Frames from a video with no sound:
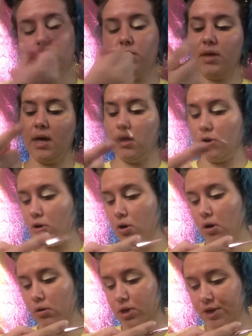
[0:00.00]
What the hell are you
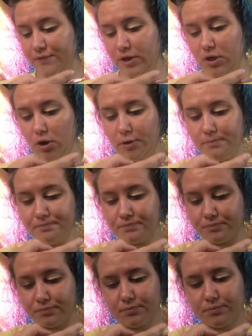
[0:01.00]
called, Jeffree Star?
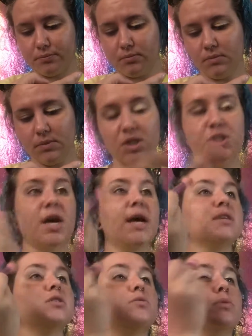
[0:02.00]

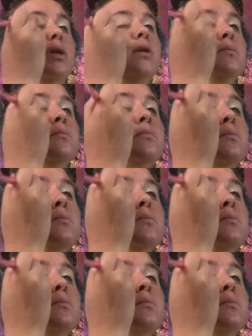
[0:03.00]
JS3,